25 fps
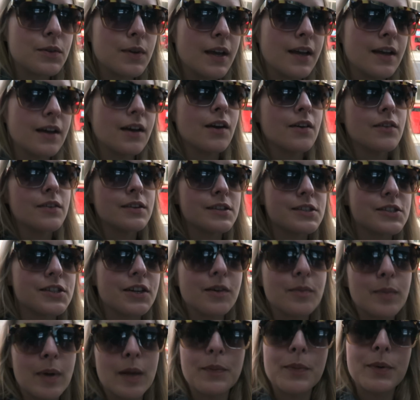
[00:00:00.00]
encourage
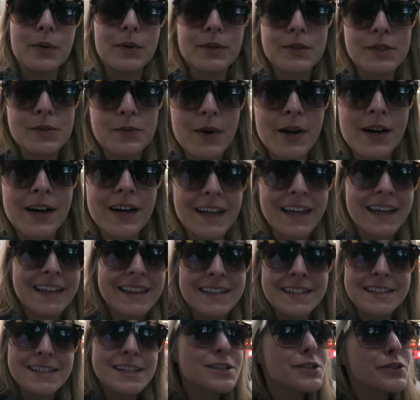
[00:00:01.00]
young people to work in
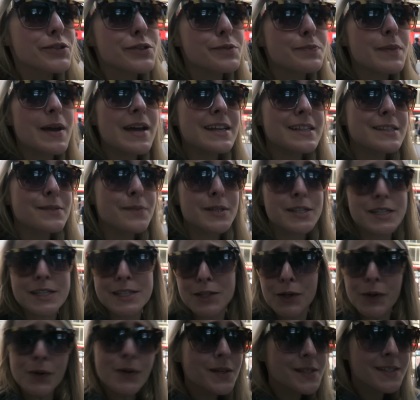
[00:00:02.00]
the digital space, which is
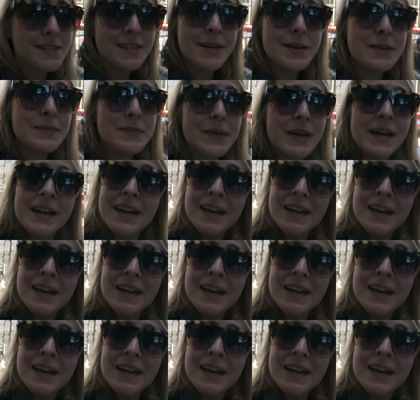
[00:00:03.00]
awesome